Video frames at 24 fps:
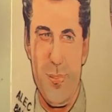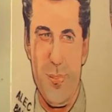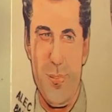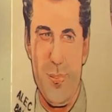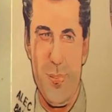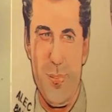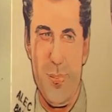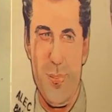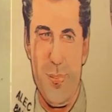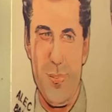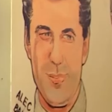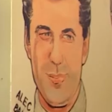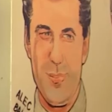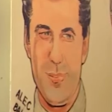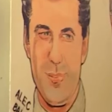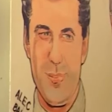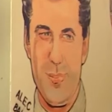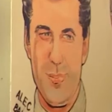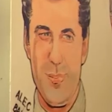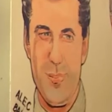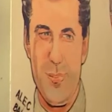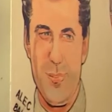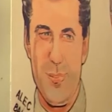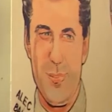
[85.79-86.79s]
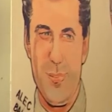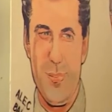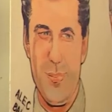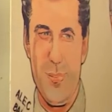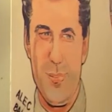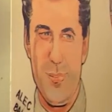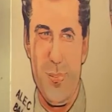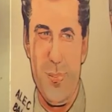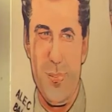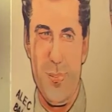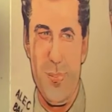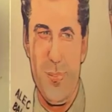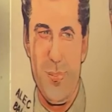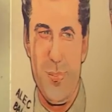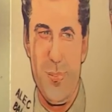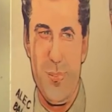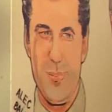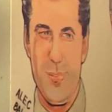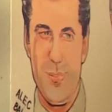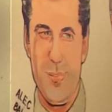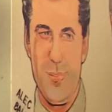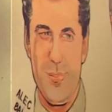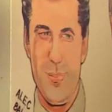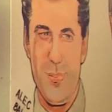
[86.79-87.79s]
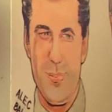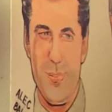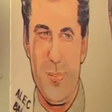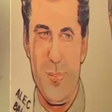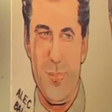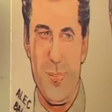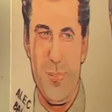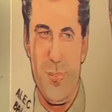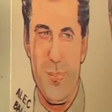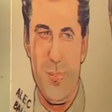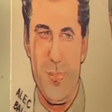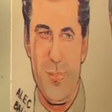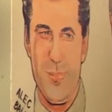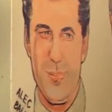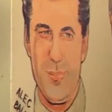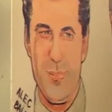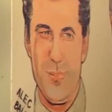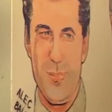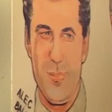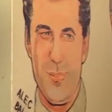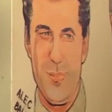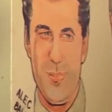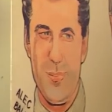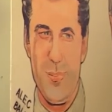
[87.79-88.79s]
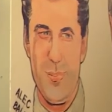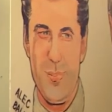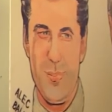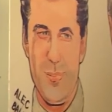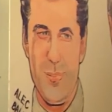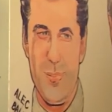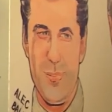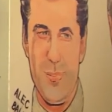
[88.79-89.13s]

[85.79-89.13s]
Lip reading: [no speech]